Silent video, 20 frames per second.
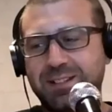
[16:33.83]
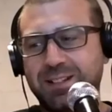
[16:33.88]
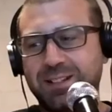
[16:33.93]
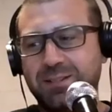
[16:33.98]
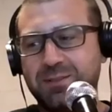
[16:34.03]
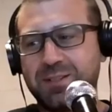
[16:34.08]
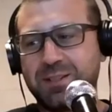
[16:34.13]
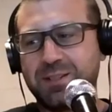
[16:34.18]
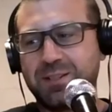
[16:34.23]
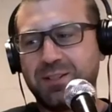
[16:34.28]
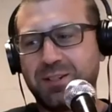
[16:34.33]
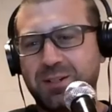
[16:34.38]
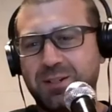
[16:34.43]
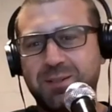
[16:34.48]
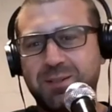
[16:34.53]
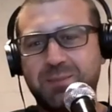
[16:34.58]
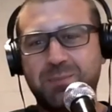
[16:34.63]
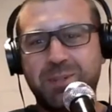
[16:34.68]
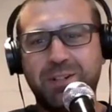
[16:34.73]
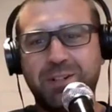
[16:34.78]
That was a
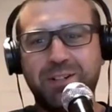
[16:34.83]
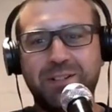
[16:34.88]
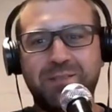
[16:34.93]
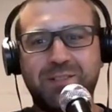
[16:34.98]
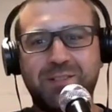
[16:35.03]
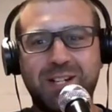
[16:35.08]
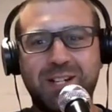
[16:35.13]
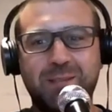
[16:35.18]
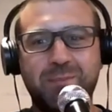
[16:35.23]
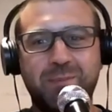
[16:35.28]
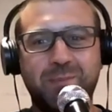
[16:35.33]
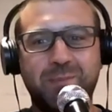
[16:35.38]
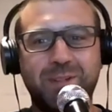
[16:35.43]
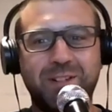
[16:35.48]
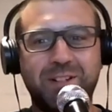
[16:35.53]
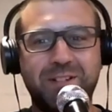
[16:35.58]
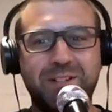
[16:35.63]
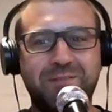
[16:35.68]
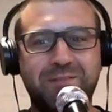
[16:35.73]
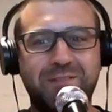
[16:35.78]
dark period of time in my
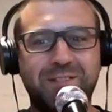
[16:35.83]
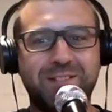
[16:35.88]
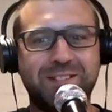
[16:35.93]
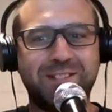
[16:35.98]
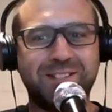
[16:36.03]
life.